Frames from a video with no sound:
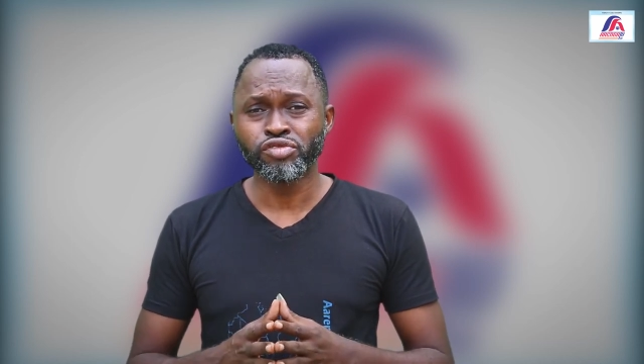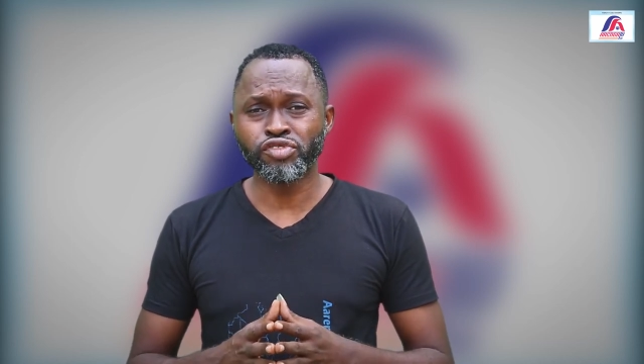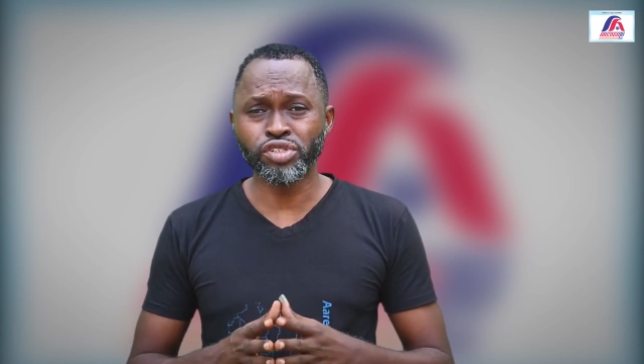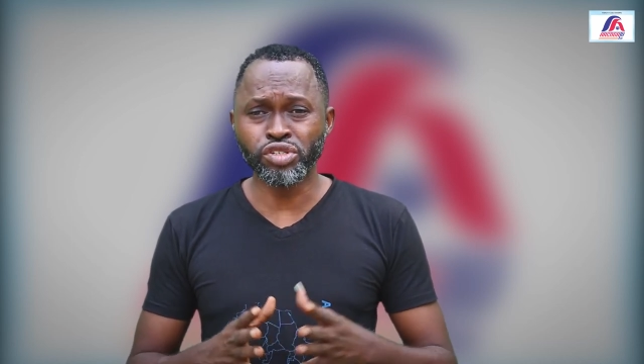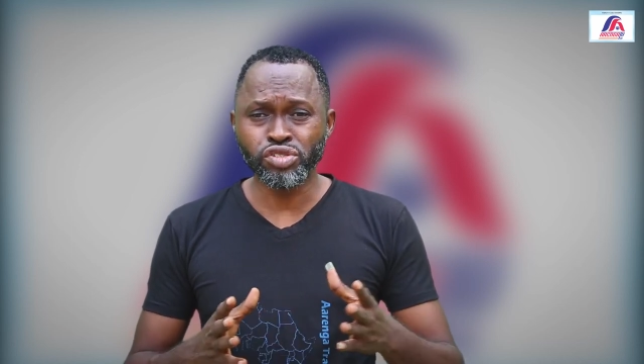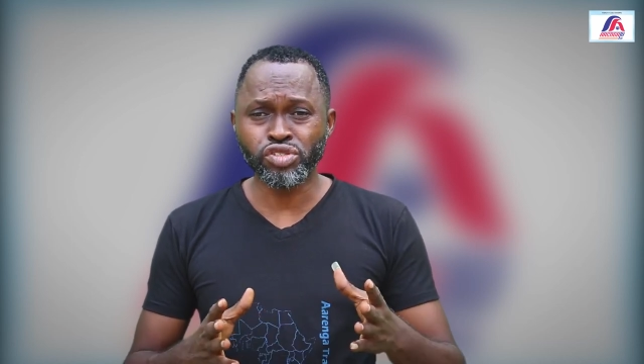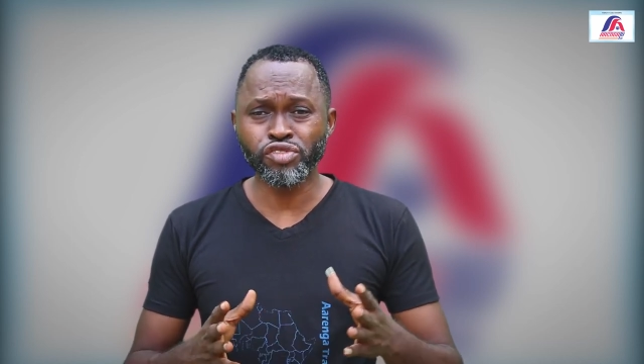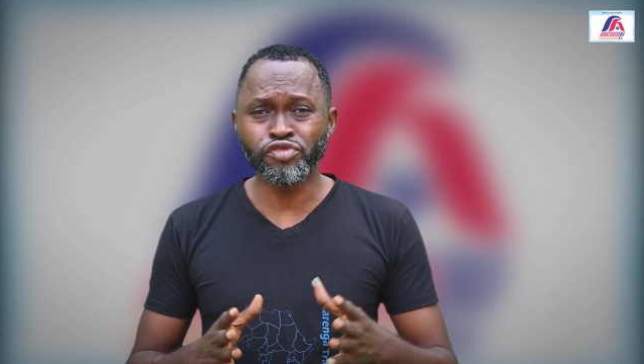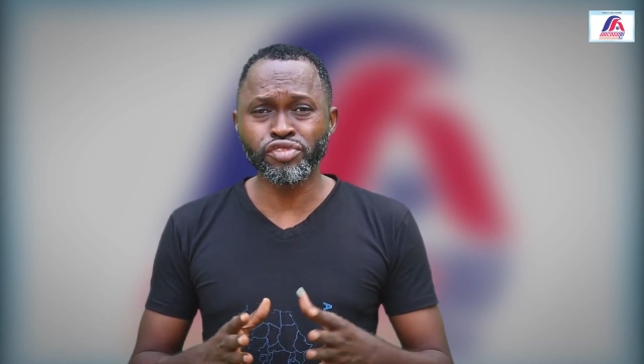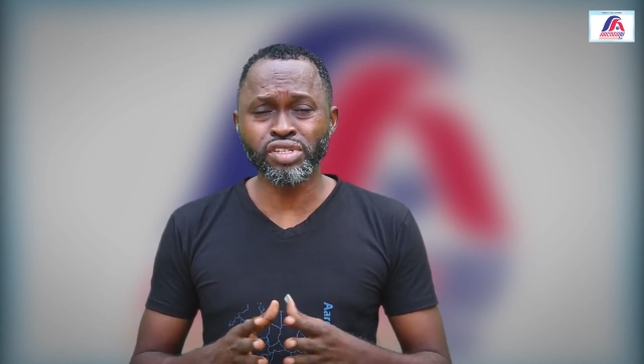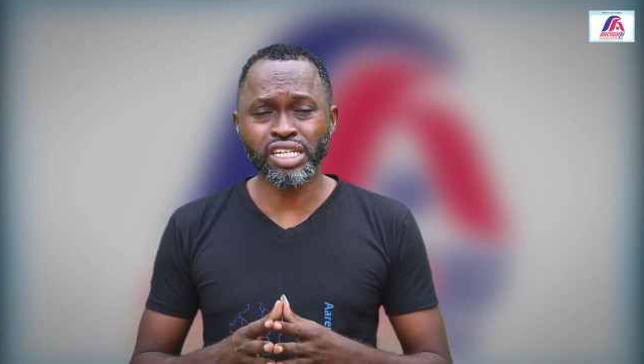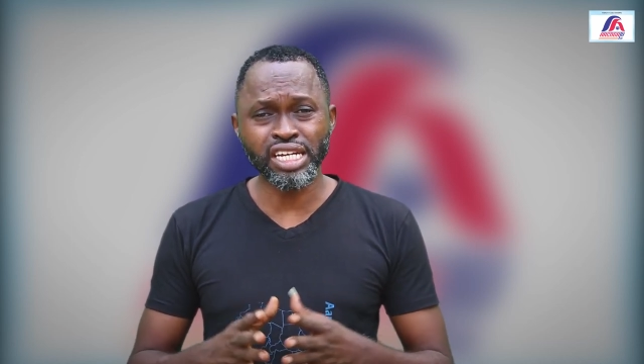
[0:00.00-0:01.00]
for those of
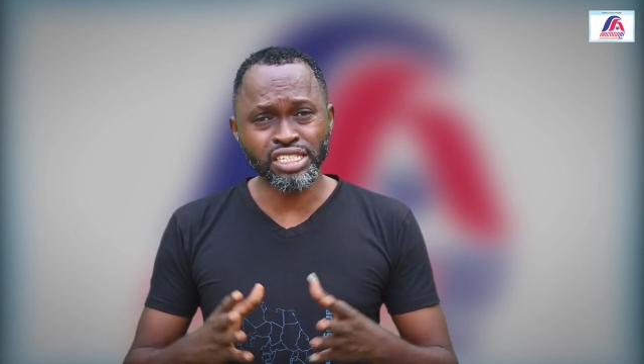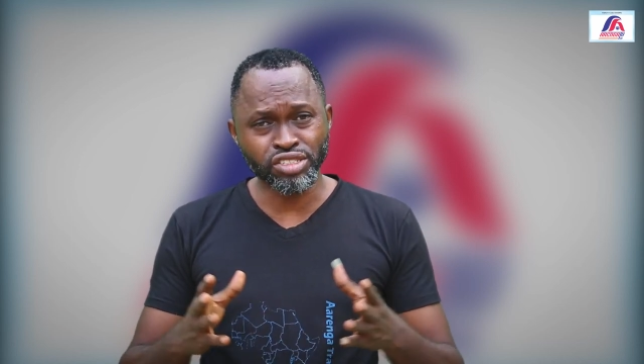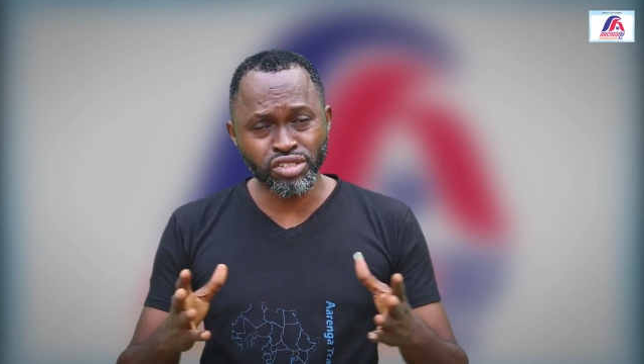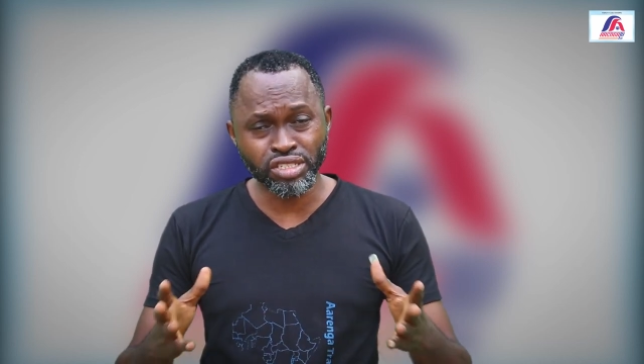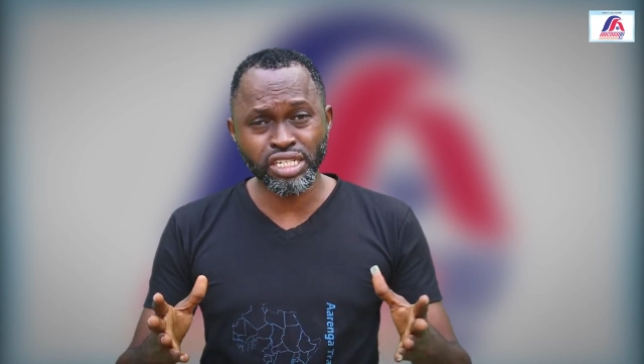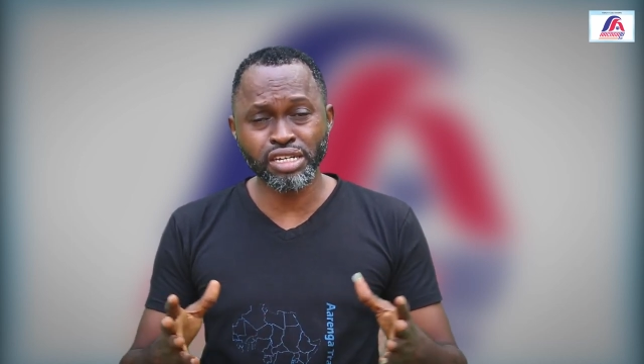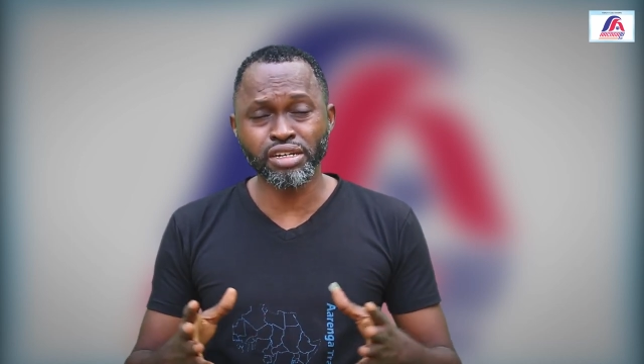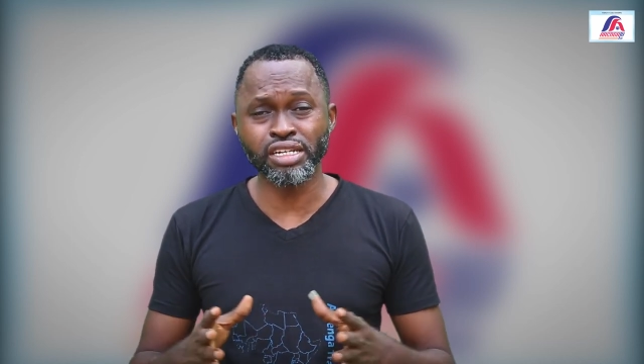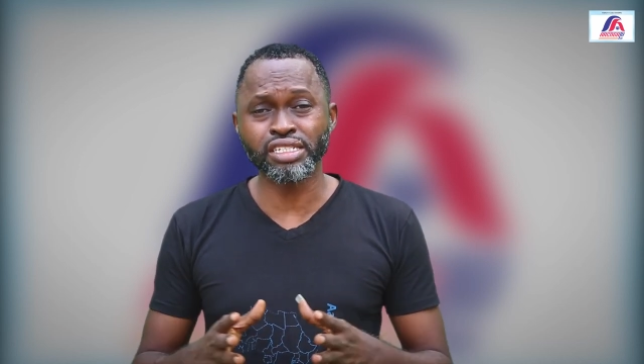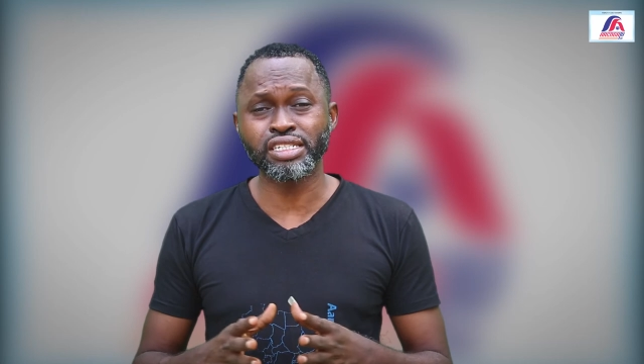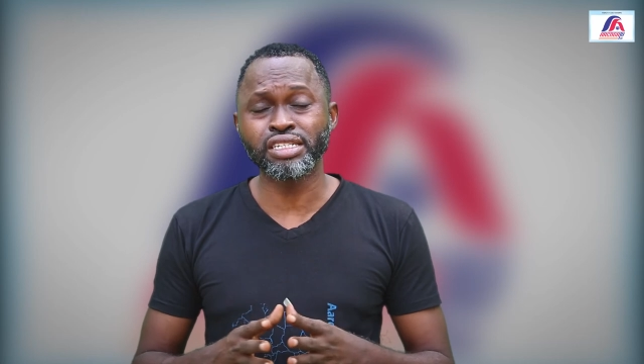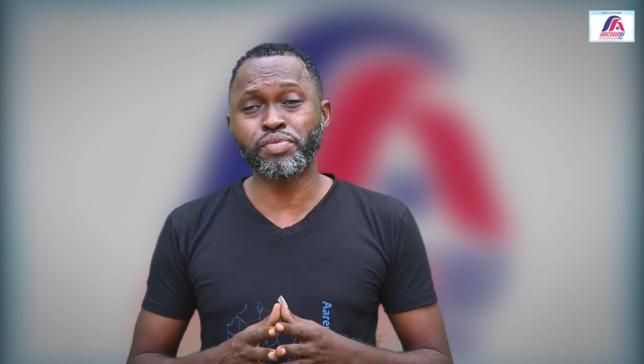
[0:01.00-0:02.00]
you that are just
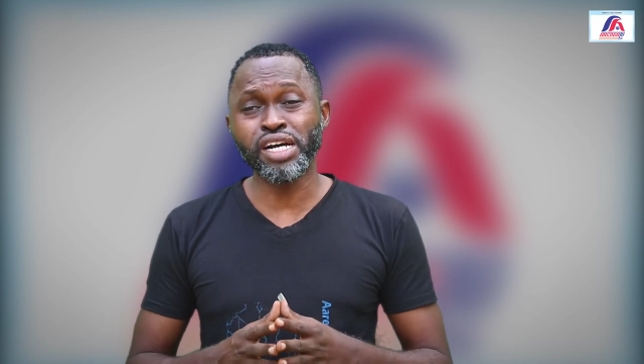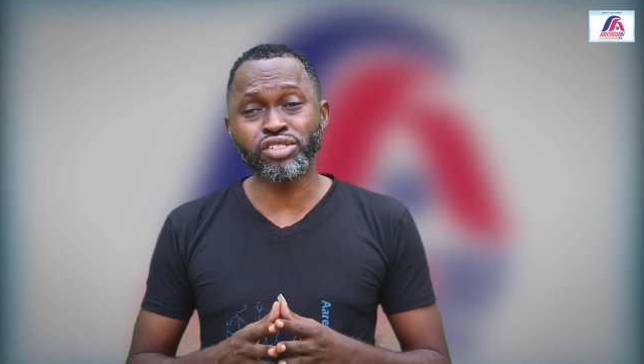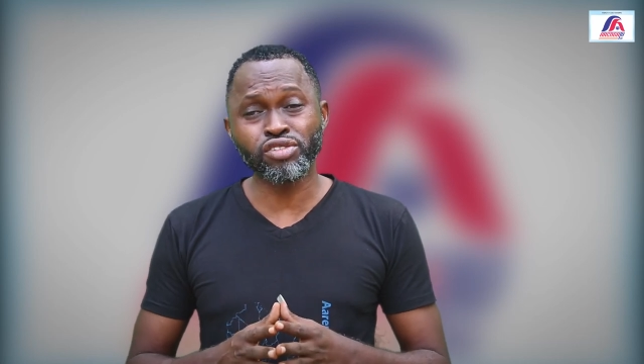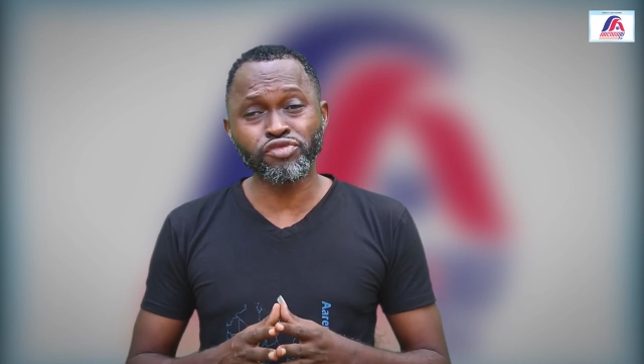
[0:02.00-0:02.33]
uh, part